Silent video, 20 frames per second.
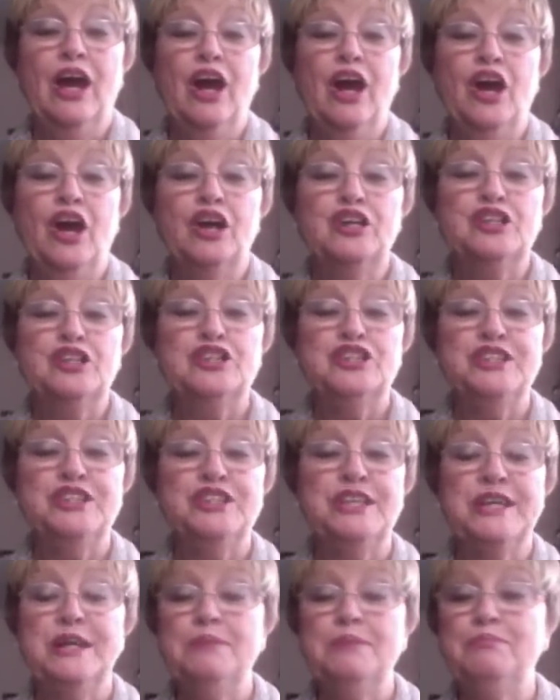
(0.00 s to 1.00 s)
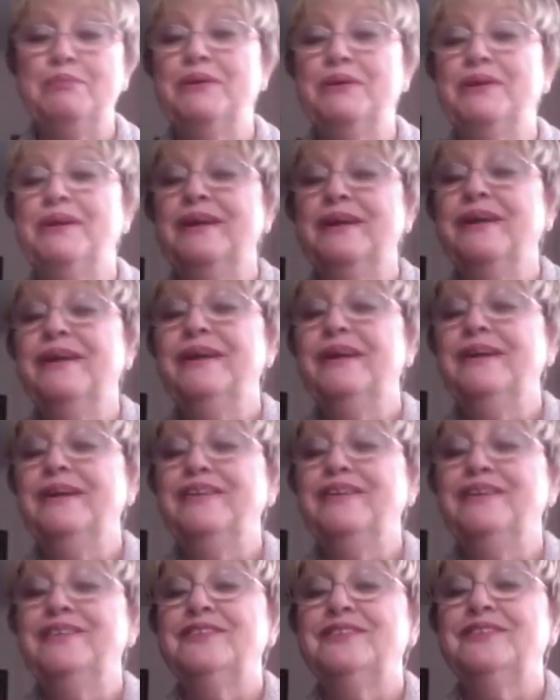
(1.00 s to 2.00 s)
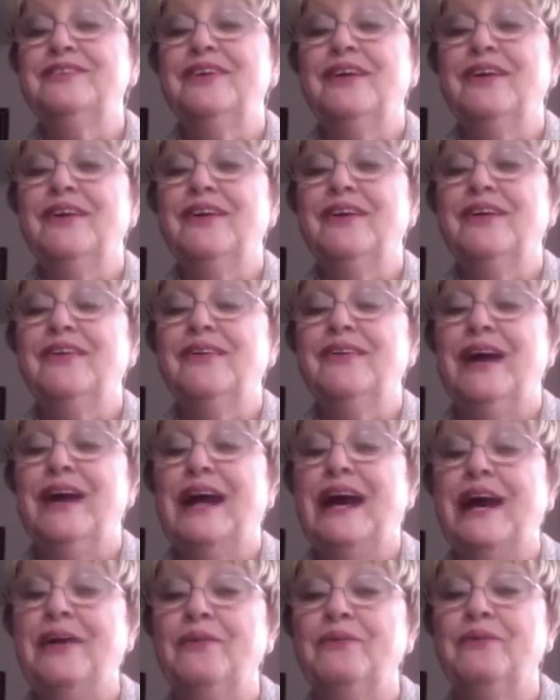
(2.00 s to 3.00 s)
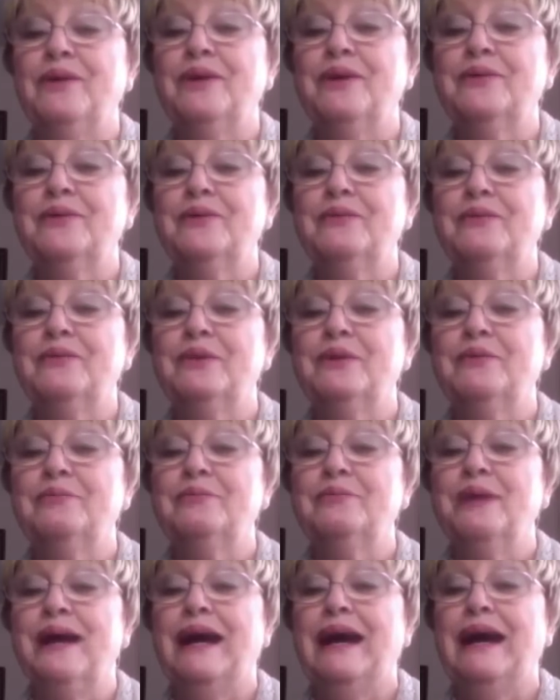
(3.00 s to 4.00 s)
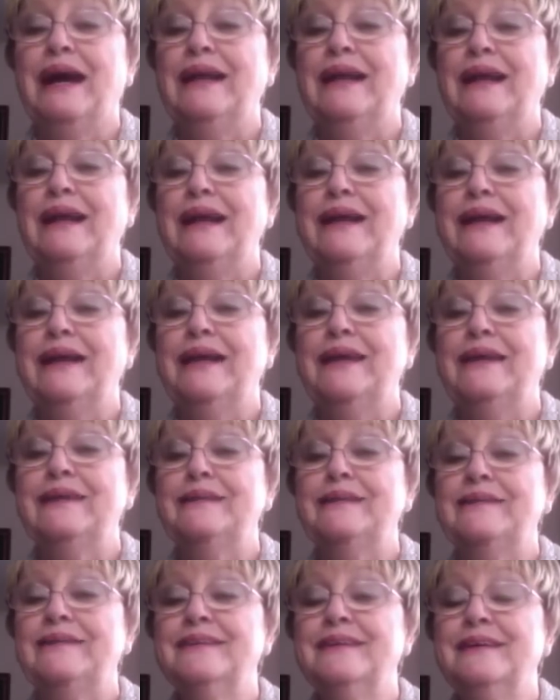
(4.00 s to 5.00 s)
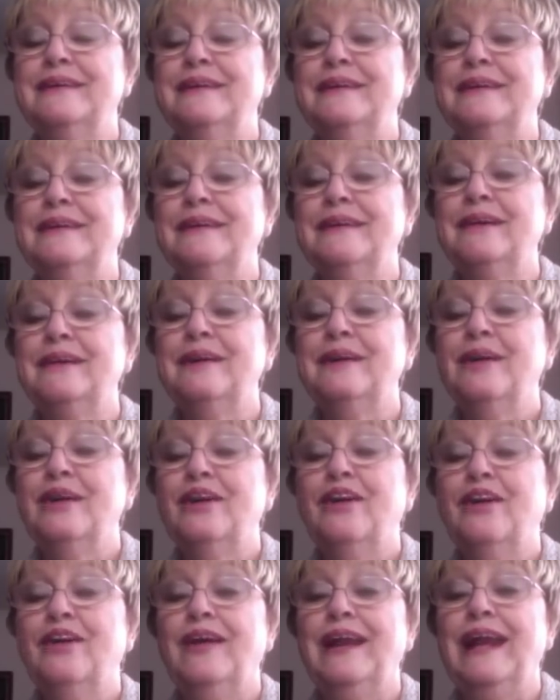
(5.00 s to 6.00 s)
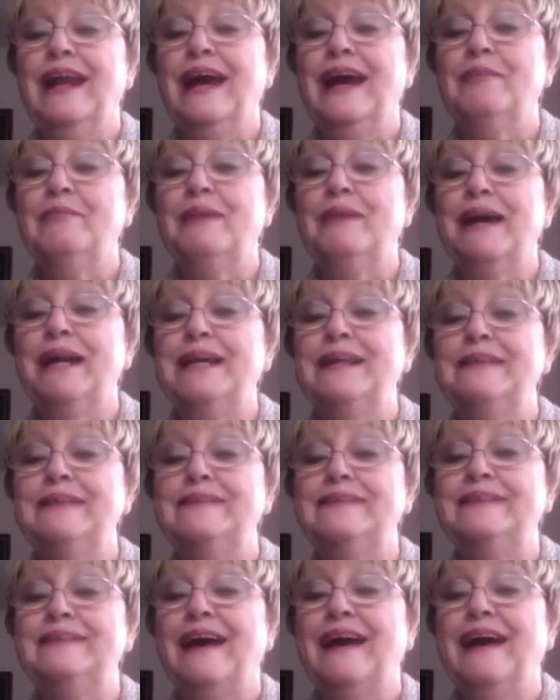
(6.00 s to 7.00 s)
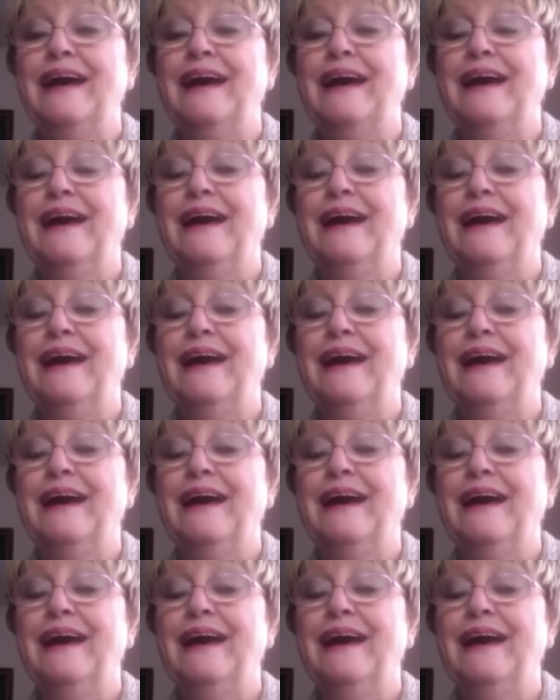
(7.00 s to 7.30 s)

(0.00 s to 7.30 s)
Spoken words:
our sheep. So I wonder where Anna is. Hola, Marisa.